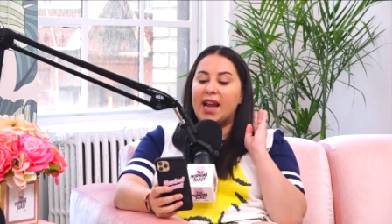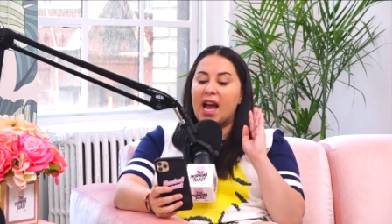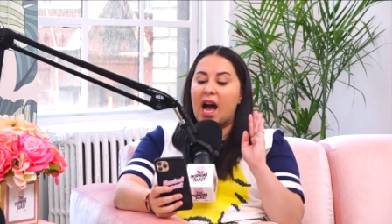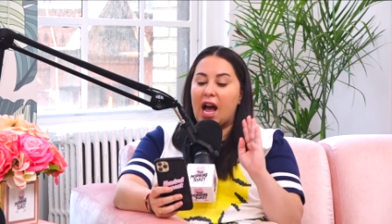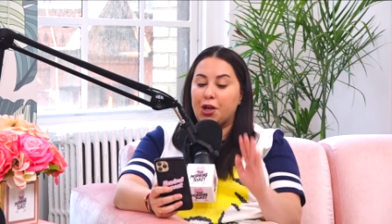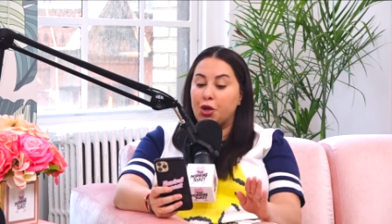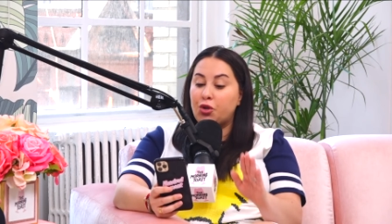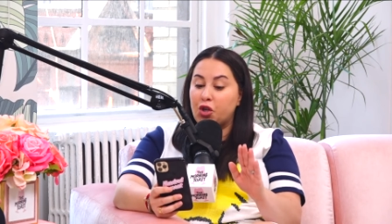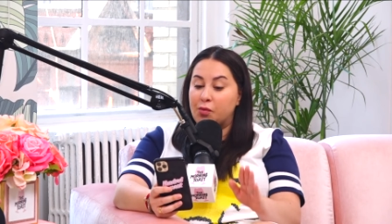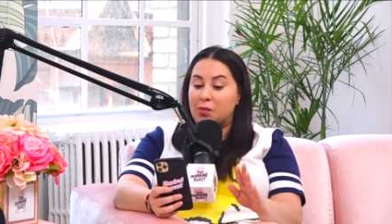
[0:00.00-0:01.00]

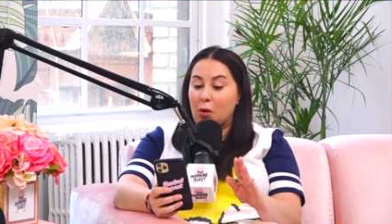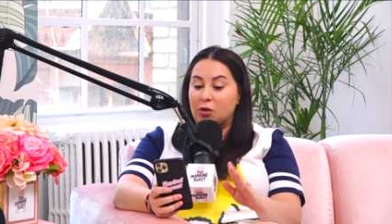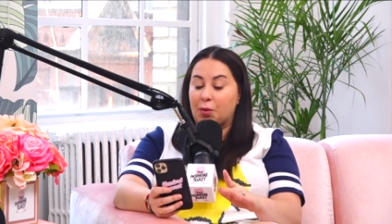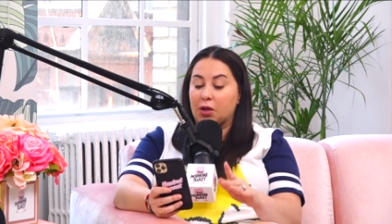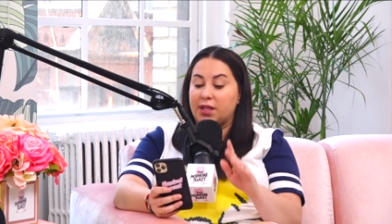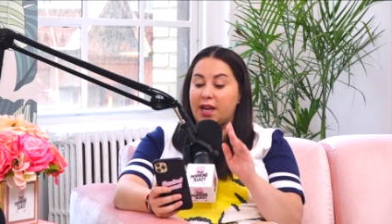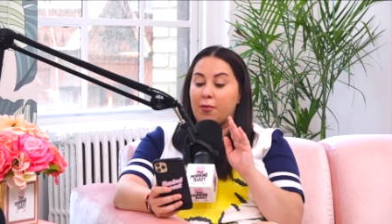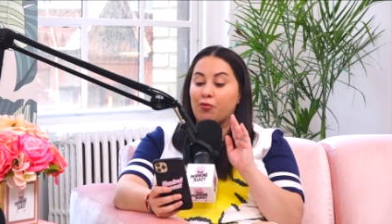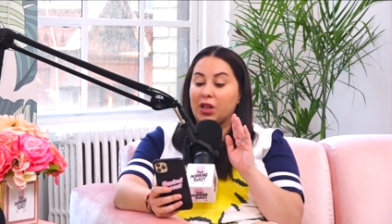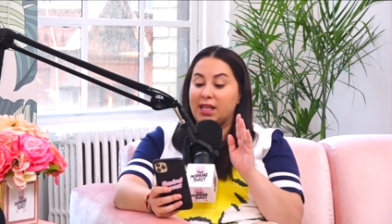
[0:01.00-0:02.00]
YouTube spokesperson
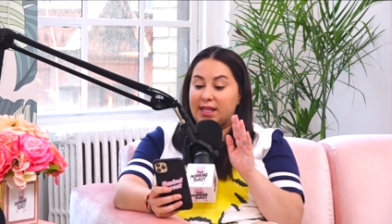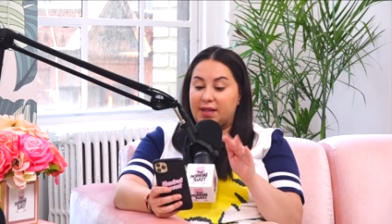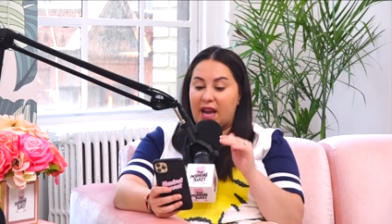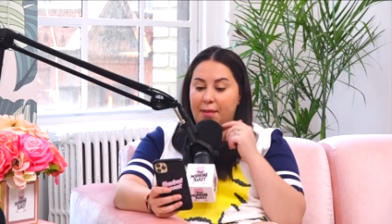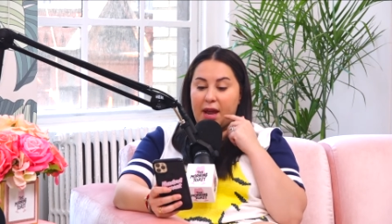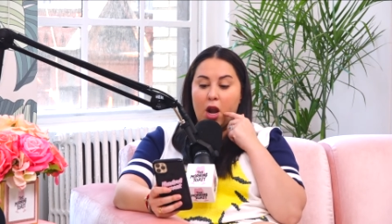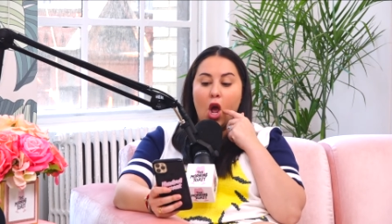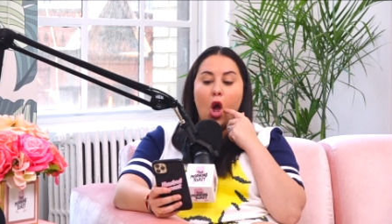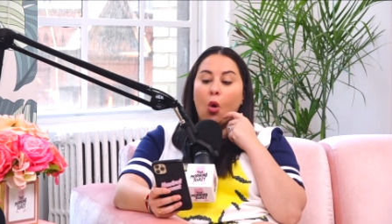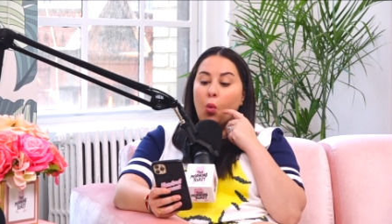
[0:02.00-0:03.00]
released a statement.
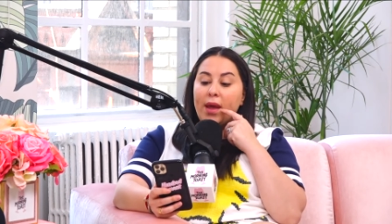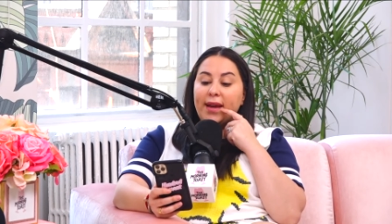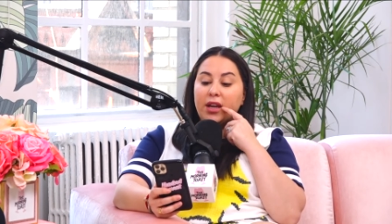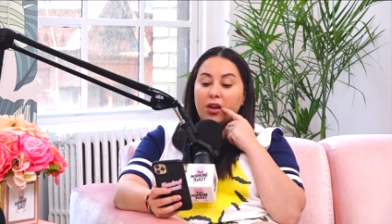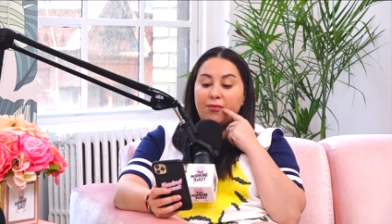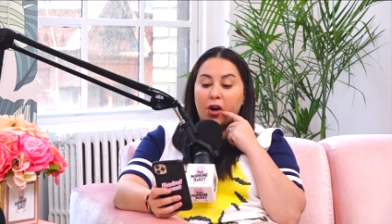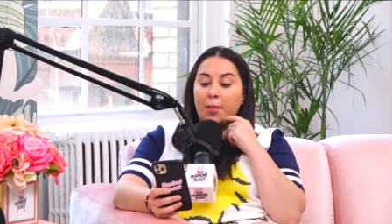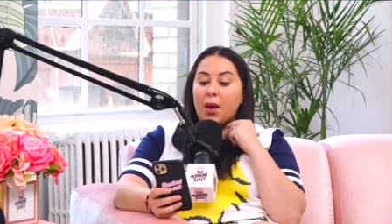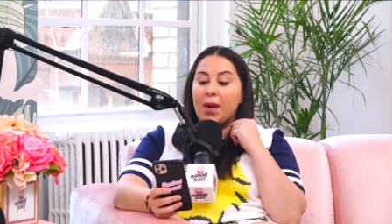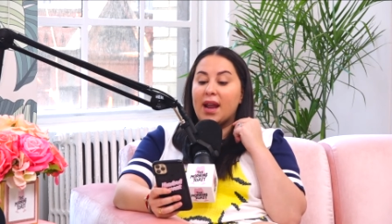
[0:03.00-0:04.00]
We can confirm
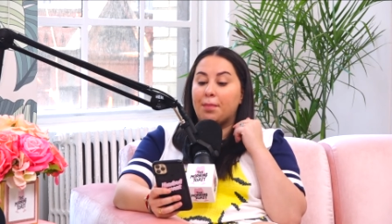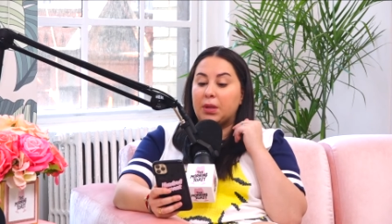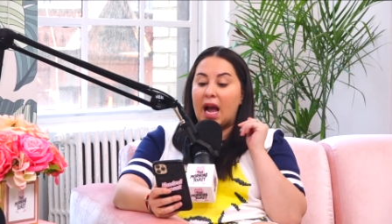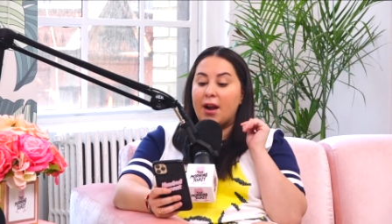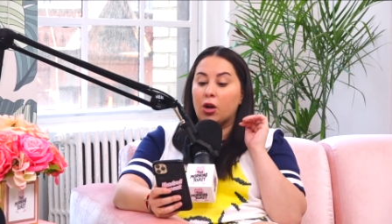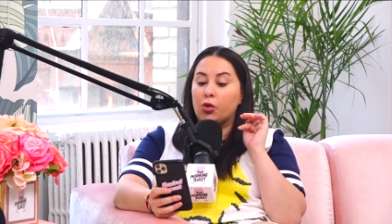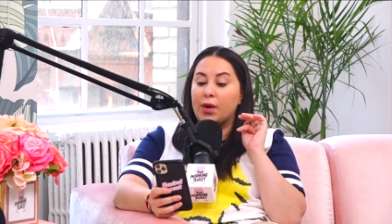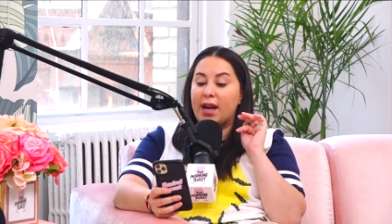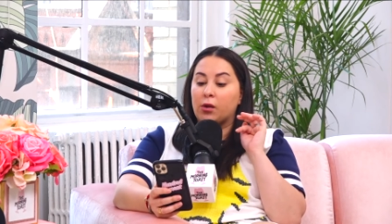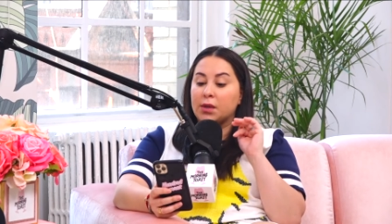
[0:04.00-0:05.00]
that we had applied our
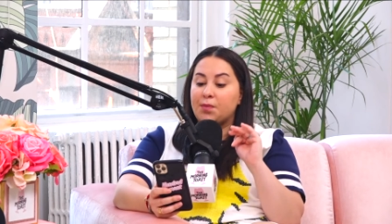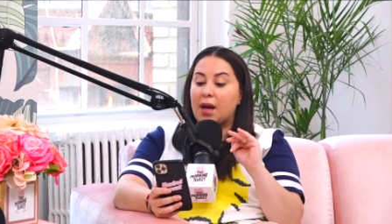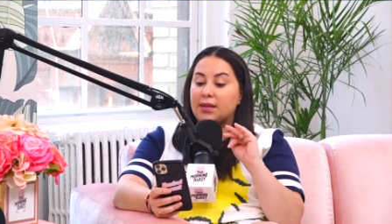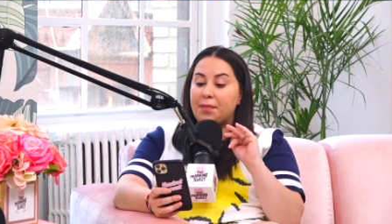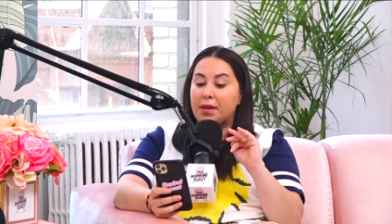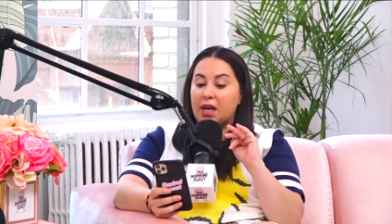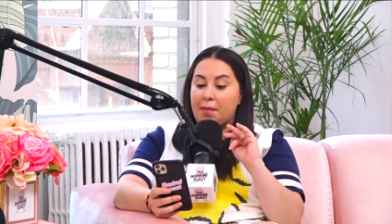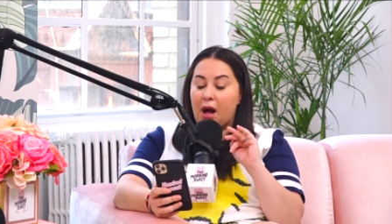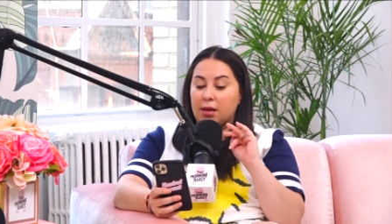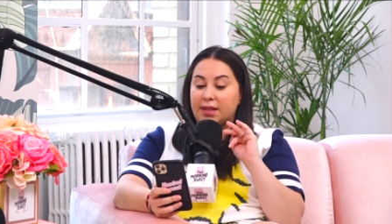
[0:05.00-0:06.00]
creator responsibility
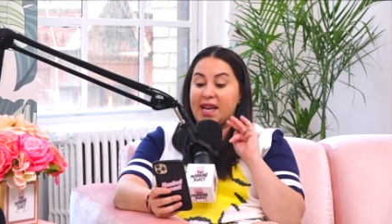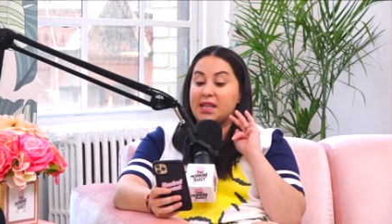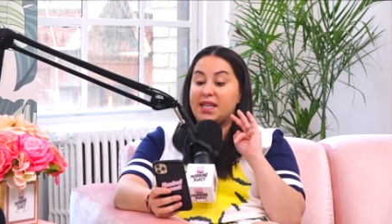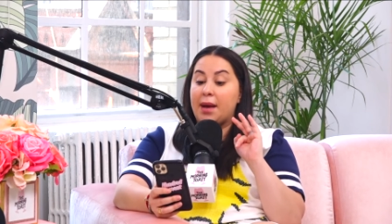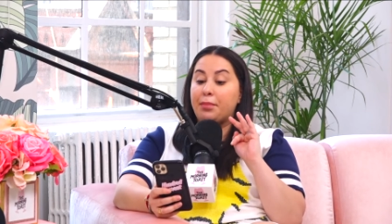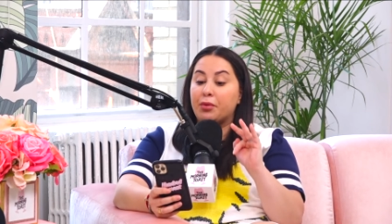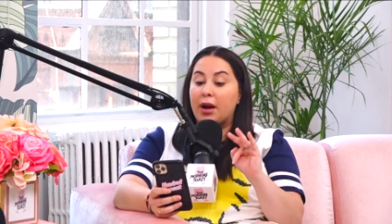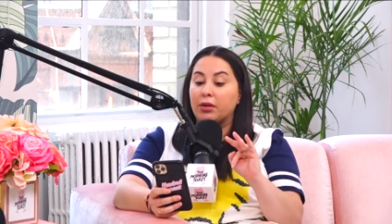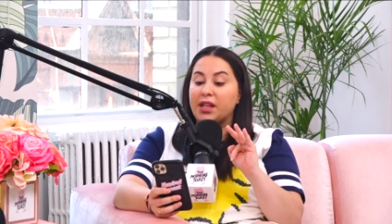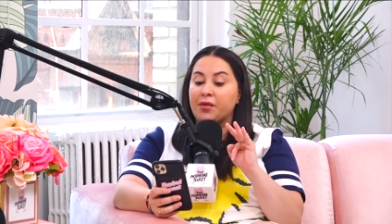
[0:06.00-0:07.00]
policy and
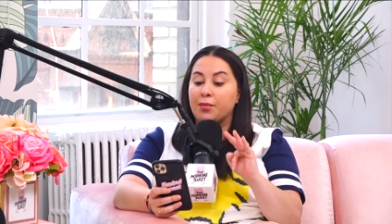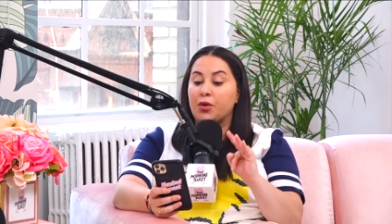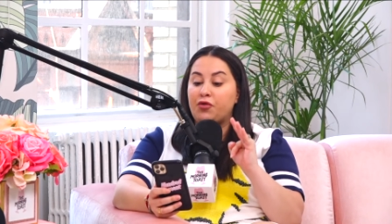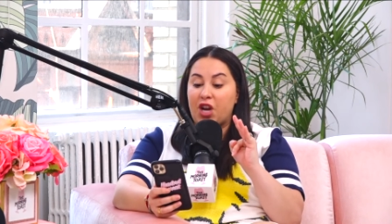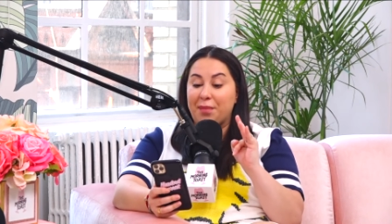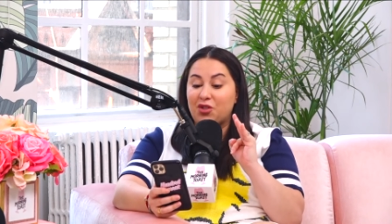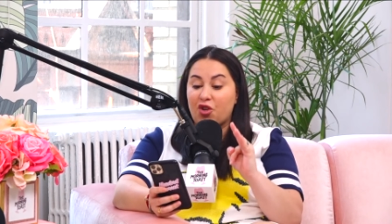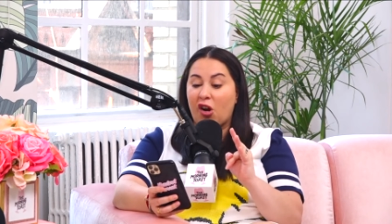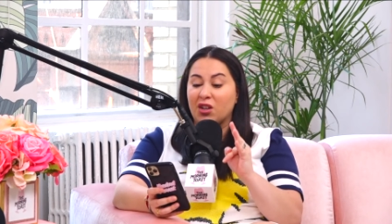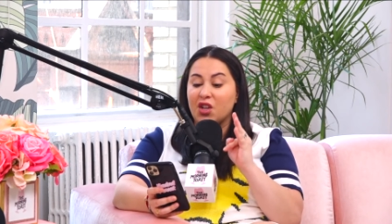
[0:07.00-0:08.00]
temporarily removed James
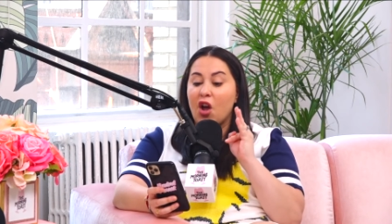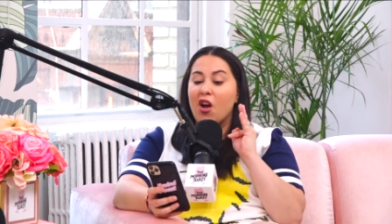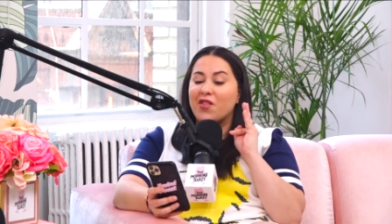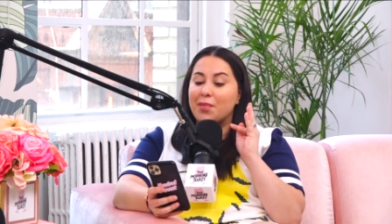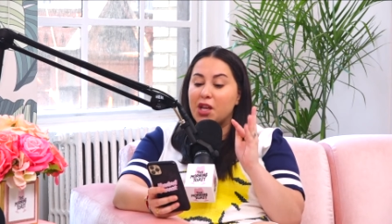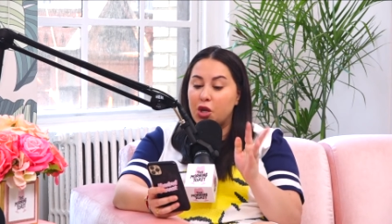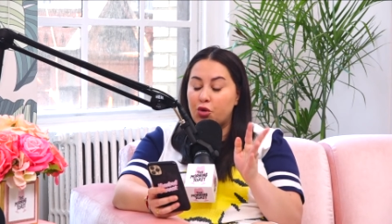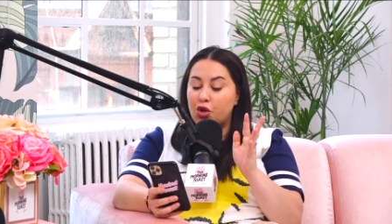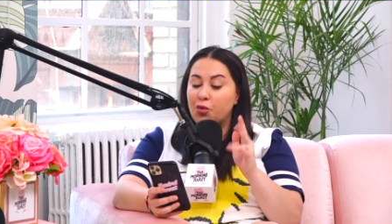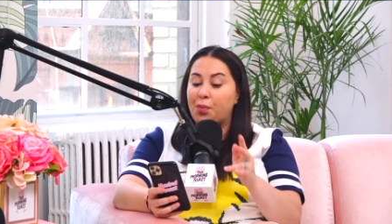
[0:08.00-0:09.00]
Charles from the
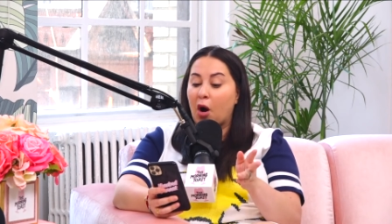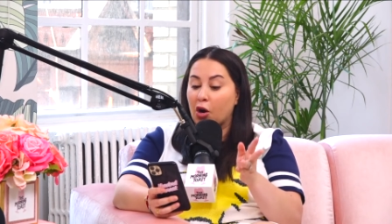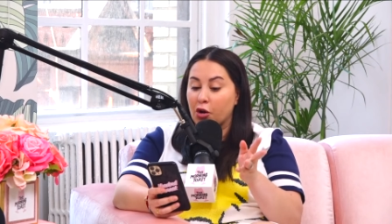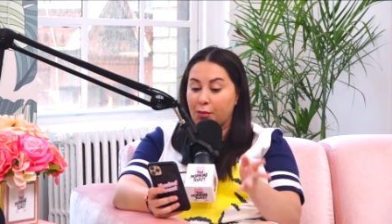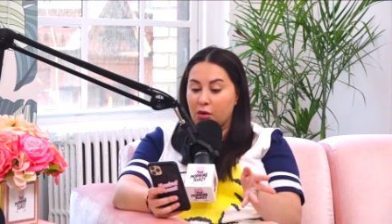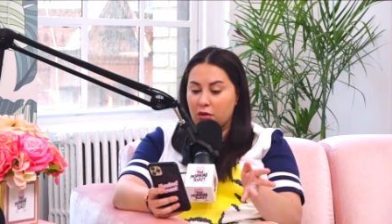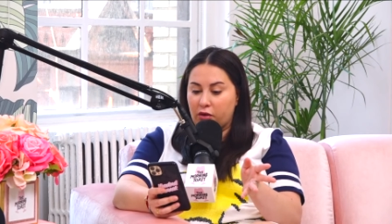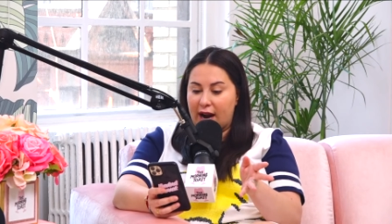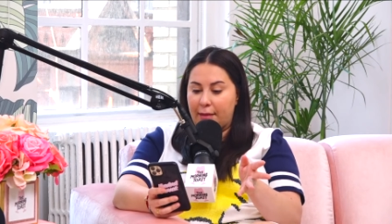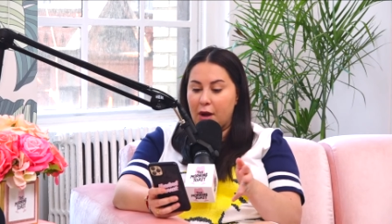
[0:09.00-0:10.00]
YouTube partner program.